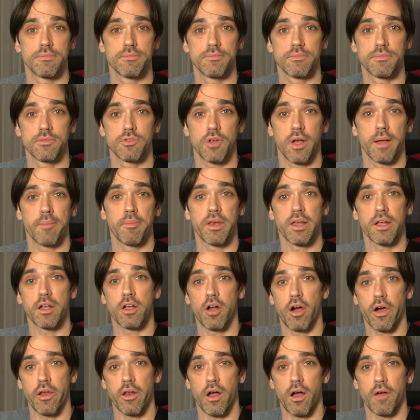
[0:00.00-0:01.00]
So I'm going to
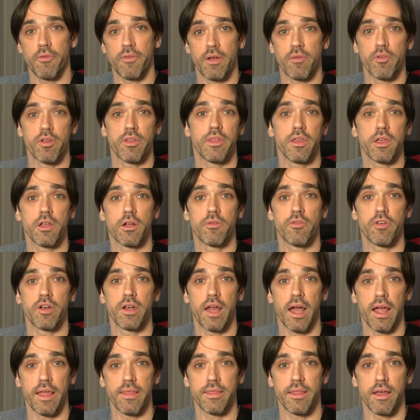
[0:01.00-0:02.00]
cut off everything over
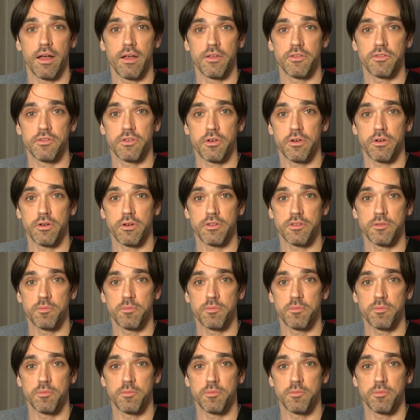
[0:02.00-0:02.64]
9,000 hertz.